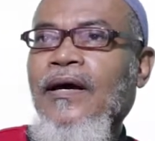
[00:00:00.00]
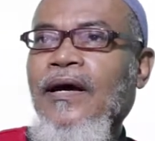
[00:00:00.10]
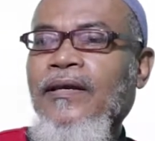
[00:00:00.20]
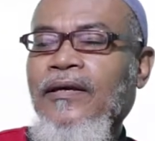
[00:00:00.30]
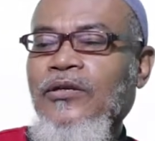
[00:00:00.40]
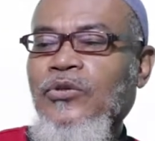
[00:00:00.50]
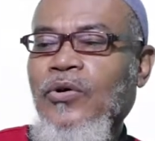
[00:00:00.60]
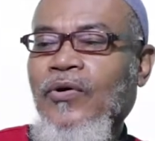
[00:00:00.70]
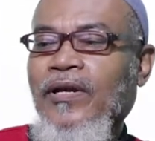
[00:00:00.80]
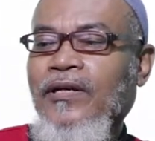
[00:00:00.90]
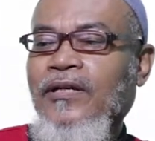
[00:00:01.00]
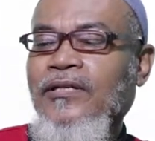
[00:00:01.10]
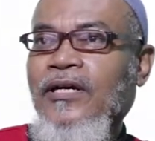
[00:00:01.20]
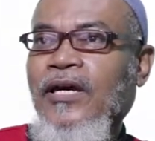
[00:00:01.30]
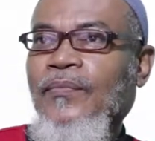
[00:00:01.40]
and into our data
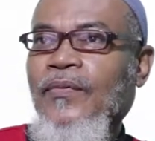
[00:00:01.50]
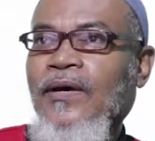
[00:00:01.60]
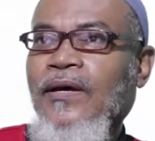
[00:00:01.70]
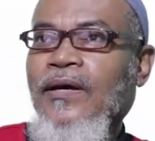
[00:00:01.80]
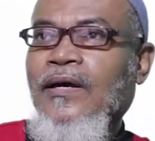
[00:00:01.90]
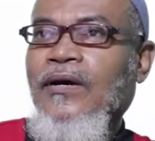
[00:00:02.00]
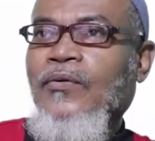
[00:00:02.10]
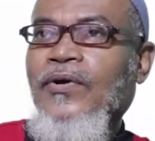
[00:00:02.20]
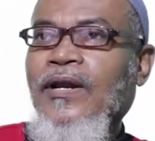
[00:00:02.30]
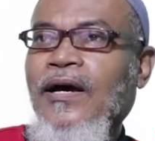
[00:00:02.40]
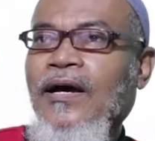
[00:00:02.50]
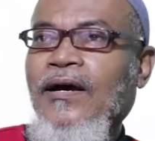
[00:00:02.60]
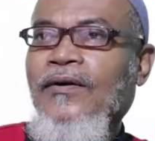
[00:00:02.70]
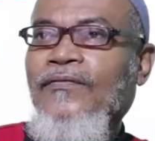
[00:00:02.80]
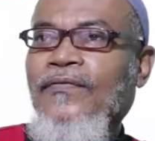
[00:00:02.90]
type we'll
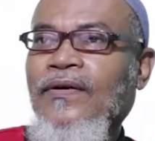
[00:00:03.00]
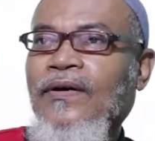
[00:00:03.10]
have